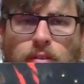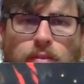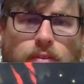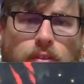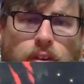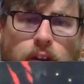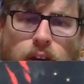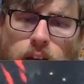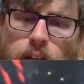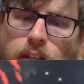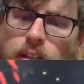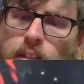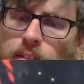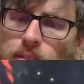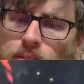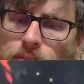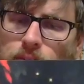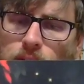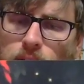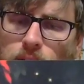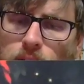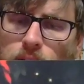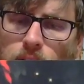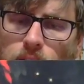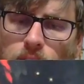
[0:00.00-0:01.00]
Very
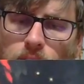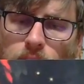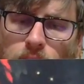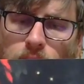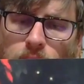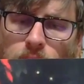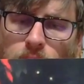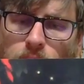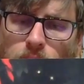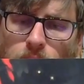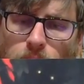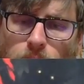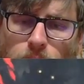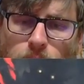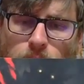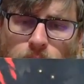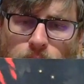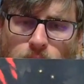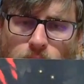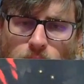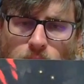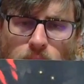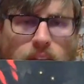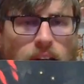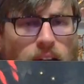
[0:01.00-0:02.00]
easily. So
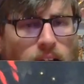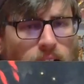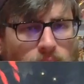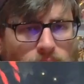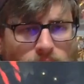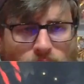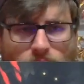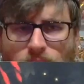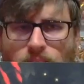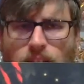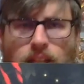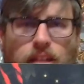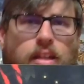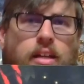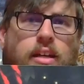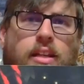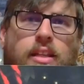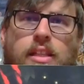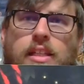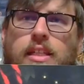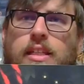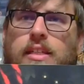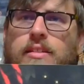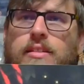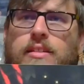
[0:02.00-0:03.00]
yeah, get
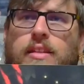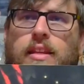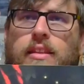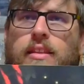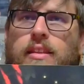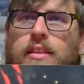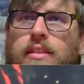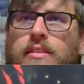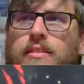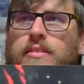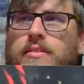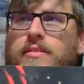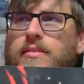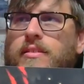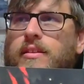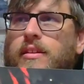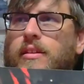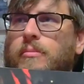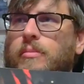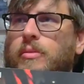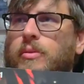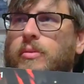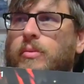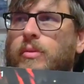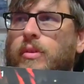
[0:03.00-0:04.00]
on this. I think this is going
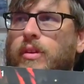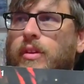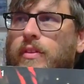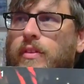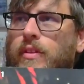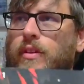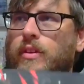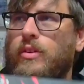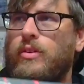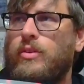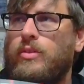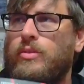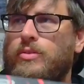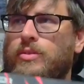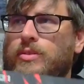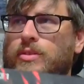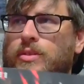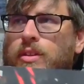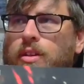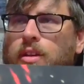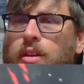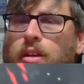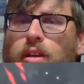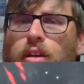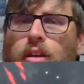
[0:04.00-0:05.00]
to be one of those
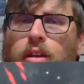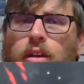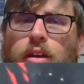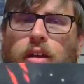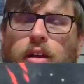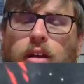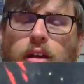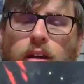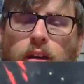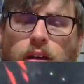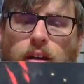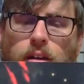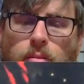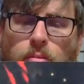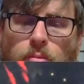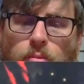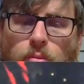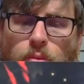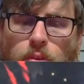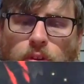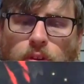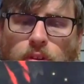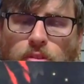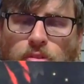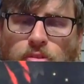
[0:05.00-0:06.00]

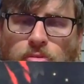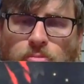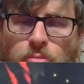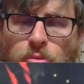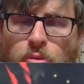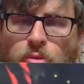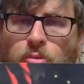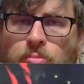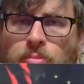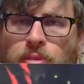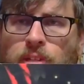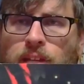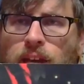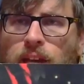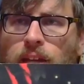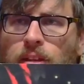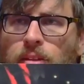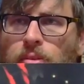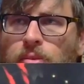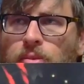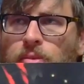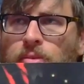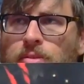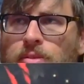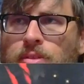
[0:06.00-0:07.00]
boom
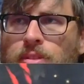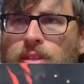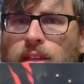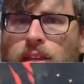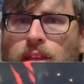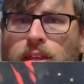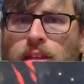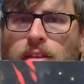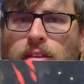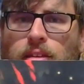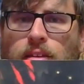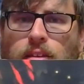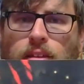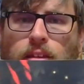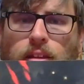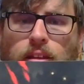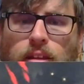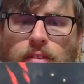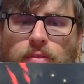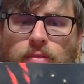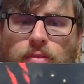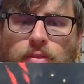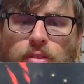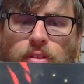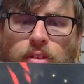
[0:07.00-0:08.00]
titles that,
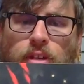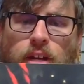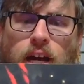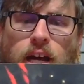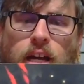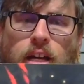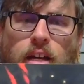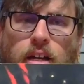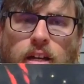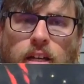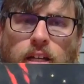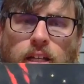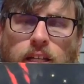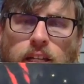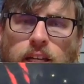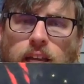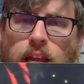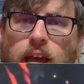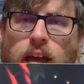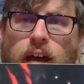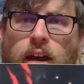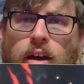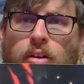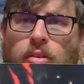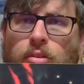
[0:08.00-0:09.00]
if you're not on it
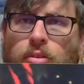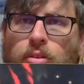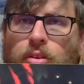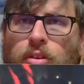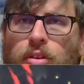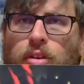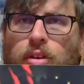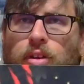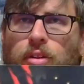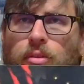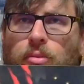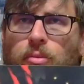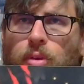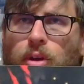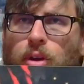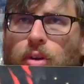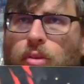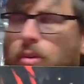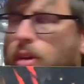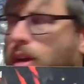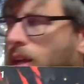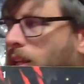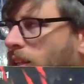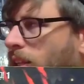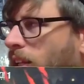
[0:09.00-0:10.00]
now, you're going to
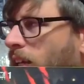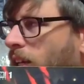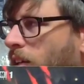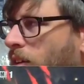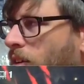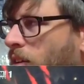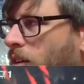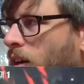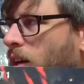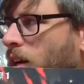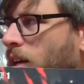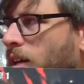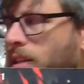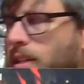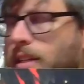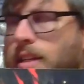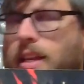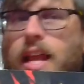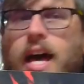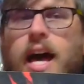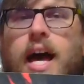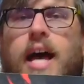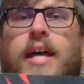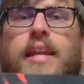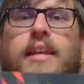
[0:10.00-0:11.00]
regret later on
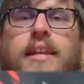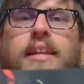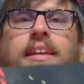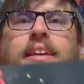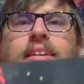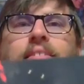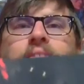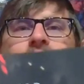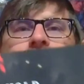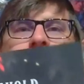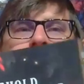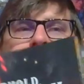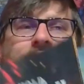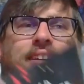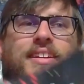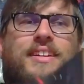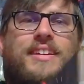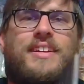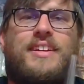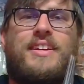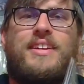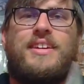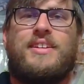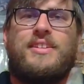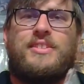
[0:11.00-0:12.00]
not having
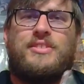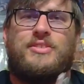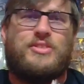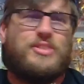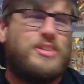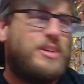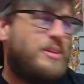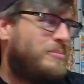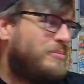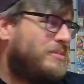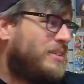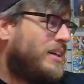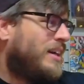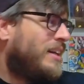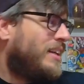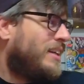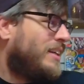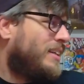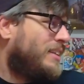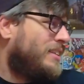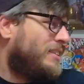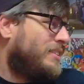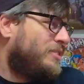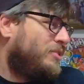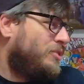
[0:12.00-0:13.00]
jumped
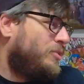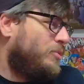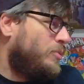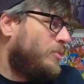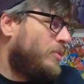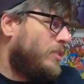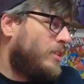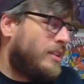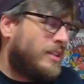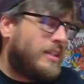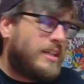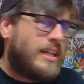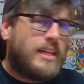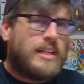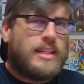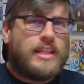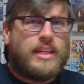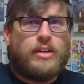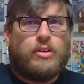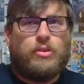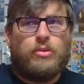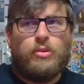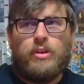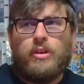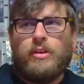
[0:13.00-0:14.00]
on issue one. Kind of
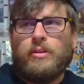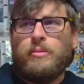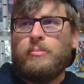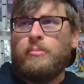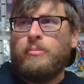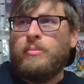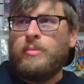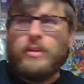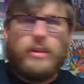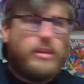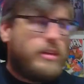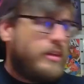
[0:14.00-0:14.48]
like Grimm.